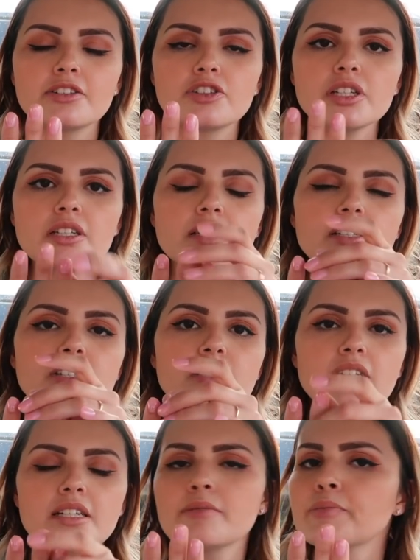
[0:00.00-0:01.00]
she
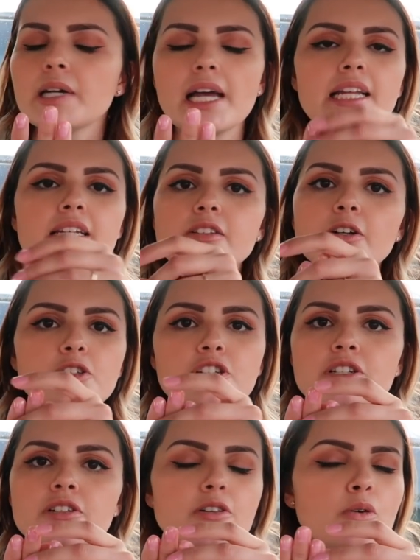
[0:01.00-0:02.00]
she didn't put any
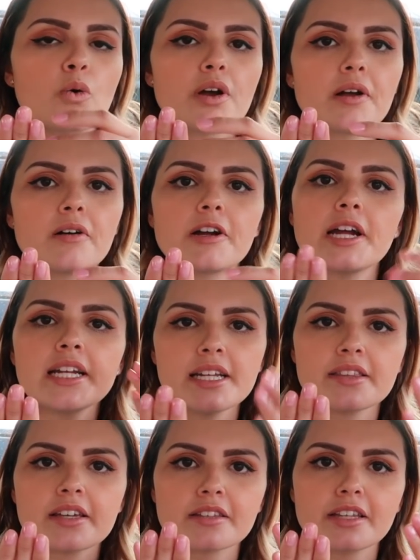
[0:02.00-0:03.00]
lotion or oil or
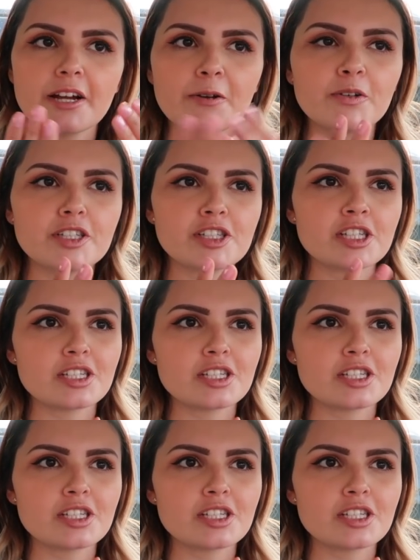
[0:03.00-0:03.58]
anything there which